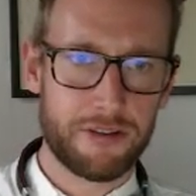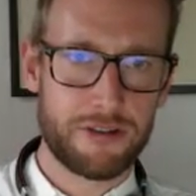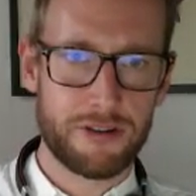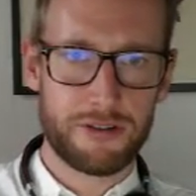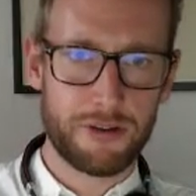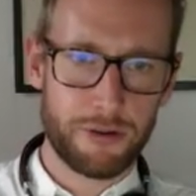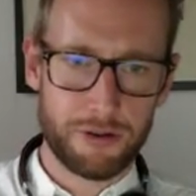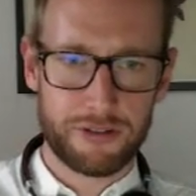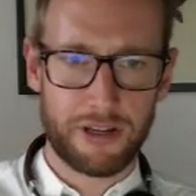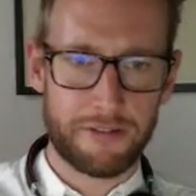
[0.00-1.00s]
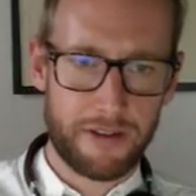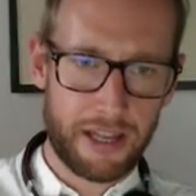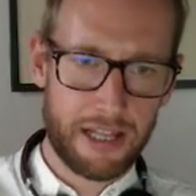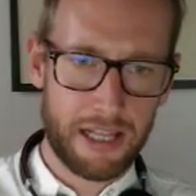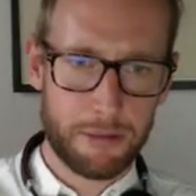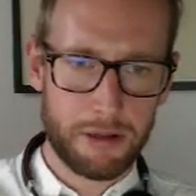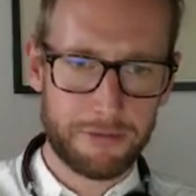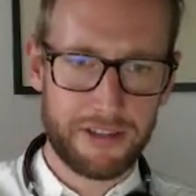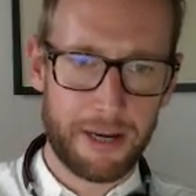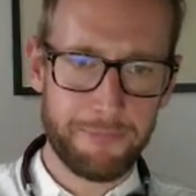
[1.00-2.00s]
just to save a little bit
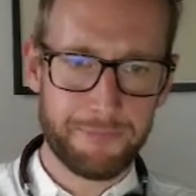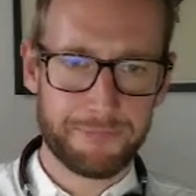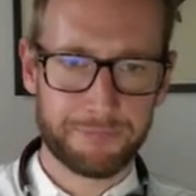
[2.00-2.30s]
of time.